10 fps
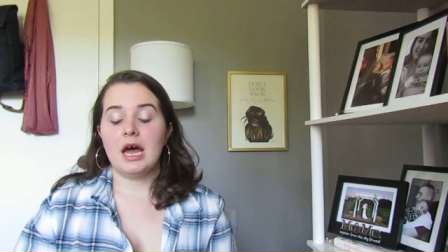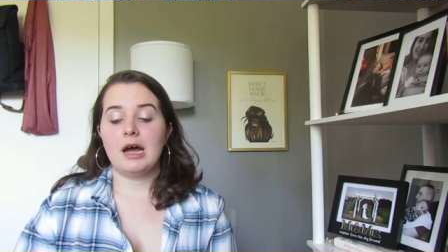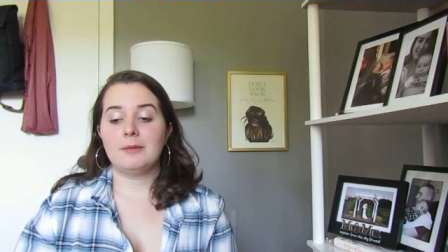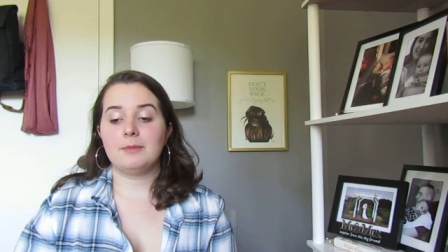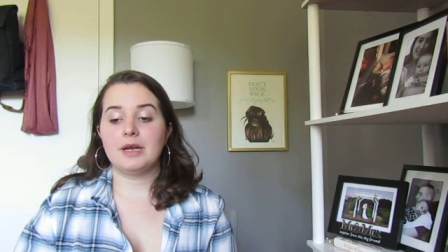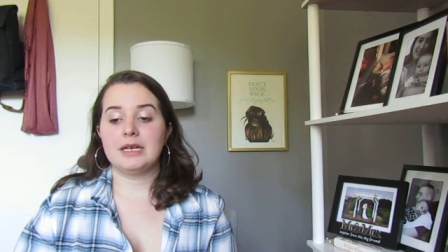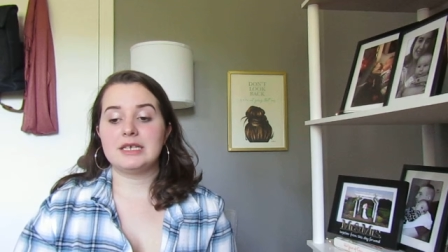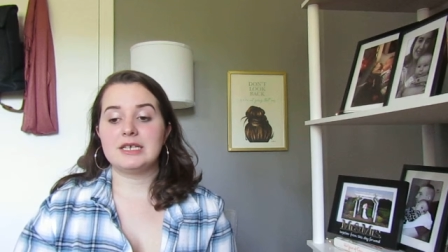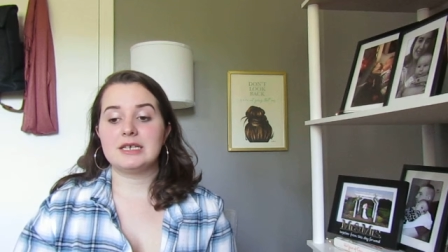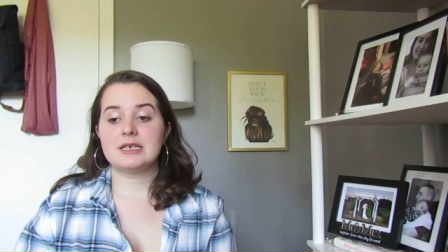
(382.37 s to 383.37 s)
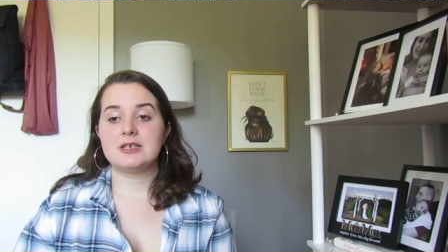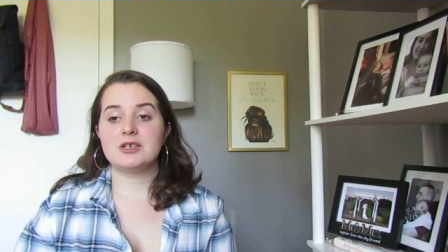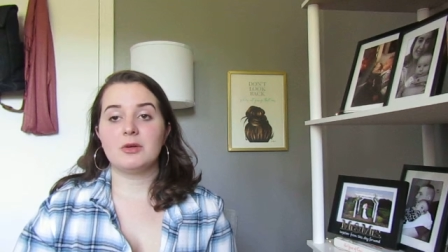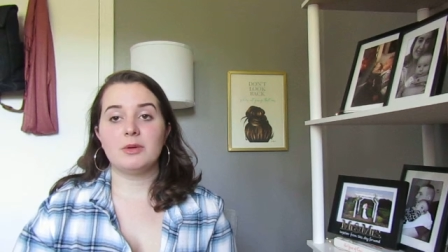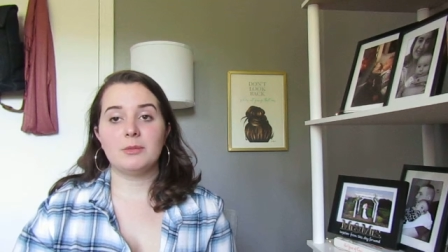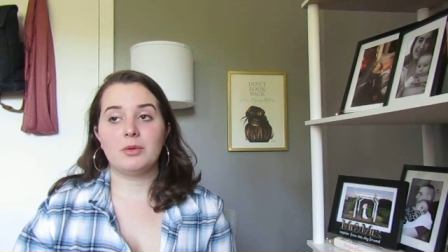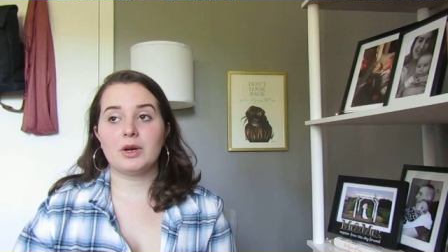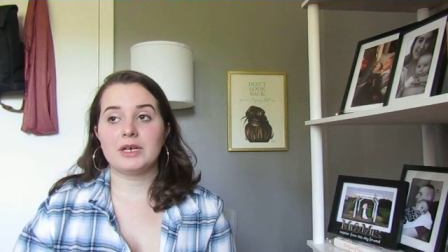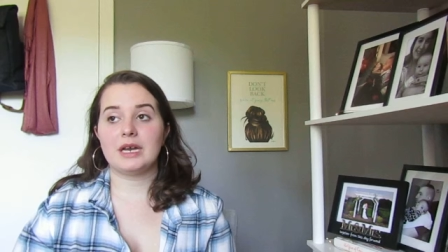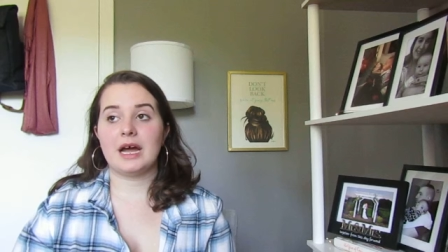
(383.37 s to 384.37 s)
Um, it's so
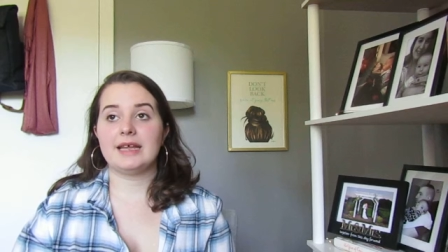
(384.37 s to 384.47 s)
important.